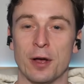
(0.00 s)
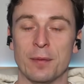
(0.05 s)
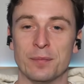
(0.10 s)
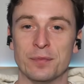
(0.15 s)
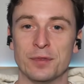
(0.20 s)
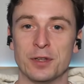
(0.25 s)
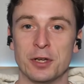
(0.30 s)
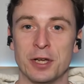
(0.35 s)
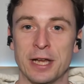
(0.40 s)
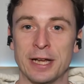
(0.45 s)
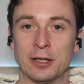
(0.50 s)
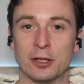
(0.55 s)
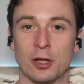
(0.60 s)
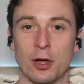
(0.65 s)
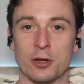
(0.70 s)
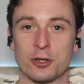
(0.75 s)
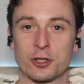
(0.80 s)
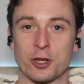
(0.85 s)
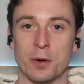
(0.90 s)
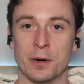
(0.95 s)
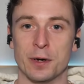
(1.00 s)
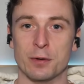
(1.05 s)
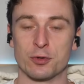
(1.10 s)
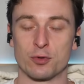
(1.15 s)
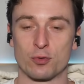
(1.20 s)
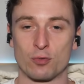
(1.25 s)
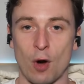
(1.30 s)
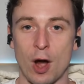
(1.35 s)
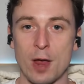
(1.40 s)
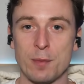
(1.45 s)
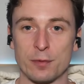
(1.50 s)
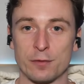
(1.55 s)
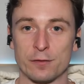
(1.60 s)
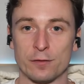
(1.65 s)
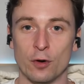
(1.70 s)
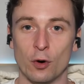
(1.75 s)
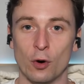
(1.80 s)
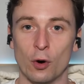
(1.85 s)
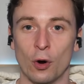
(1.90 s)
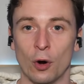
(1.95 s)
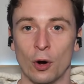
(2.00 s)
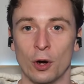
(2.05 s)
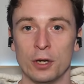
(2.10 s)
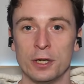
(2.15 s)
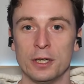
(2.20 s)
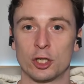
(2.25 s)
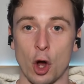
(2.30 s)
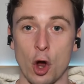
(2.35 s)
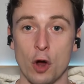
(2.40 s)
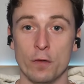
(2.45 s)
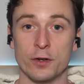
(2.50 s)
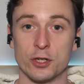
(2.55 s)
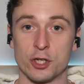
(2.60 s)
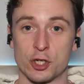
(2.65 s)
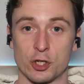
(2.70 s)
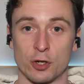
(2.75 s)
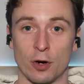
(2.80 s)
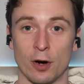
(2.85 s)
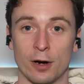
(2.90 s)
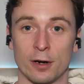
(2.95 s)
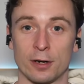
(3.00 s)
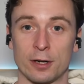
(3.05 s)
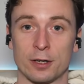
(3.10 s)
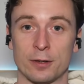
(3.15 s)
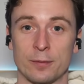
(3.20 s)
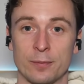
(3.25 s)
in Glasgow, and it was right before COVID struck.